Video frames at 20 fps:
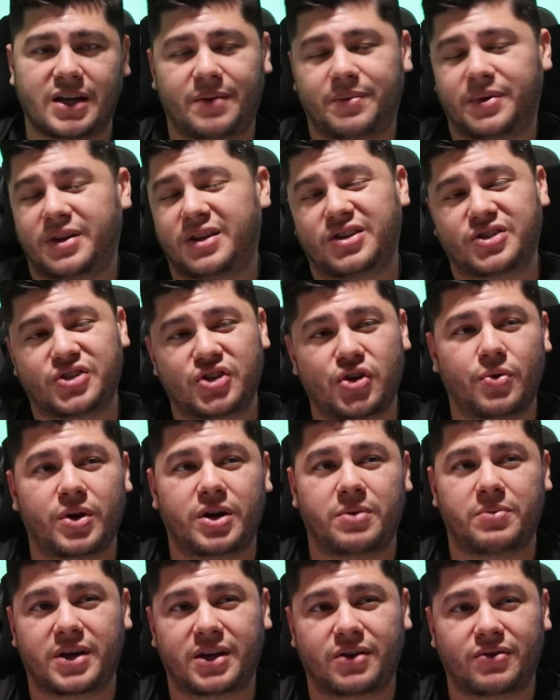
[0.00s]
I mean, there's no way
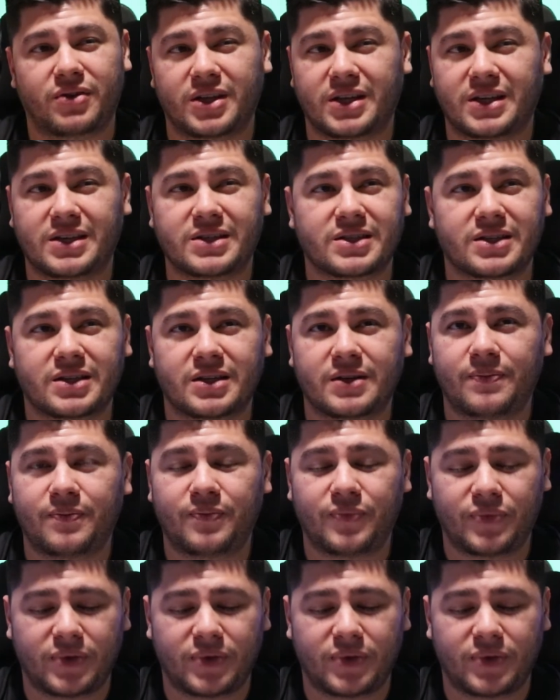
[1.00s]
to make it really easy.